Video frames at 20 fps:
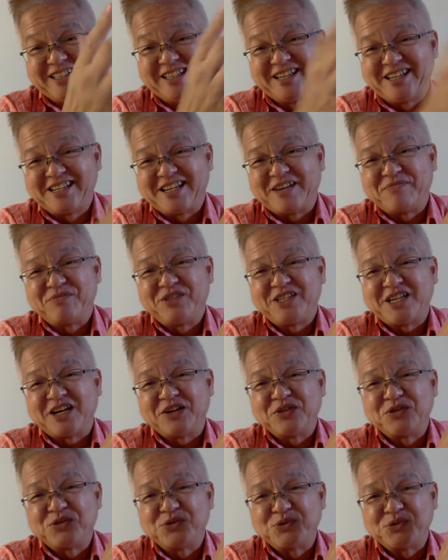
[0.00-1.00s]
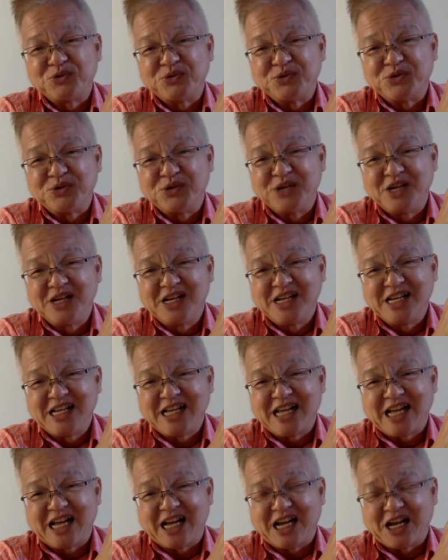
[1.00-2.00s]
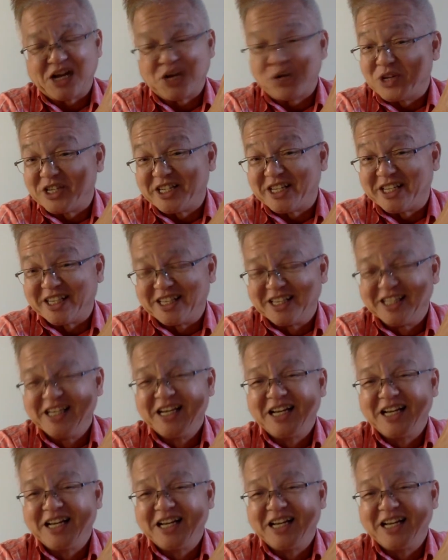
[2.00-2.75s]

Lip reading: some Jiangsu cuisine.